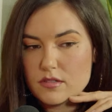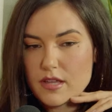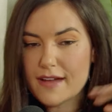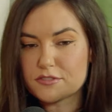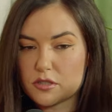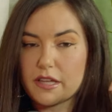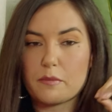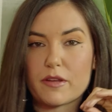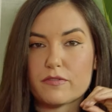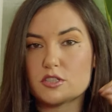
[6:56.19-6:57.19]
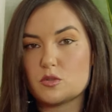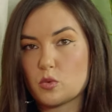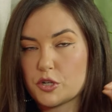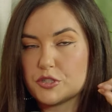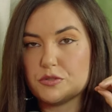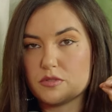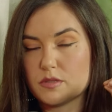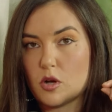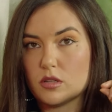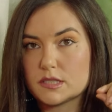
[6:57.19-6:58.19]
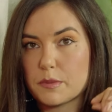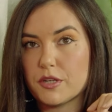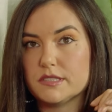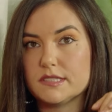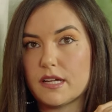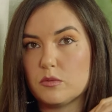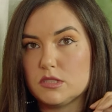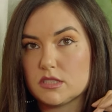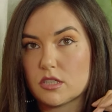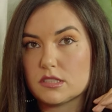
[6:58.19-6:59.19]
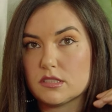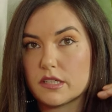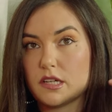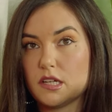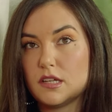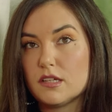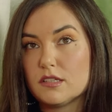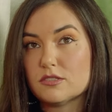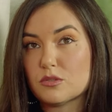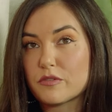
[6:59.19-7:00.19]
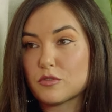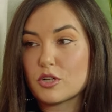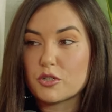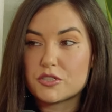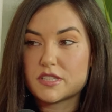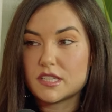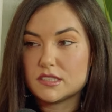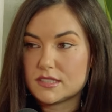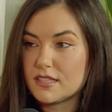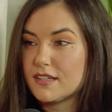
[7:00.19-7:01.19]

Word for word: after like my first one or two small experiences i would start to like sort of rehearse things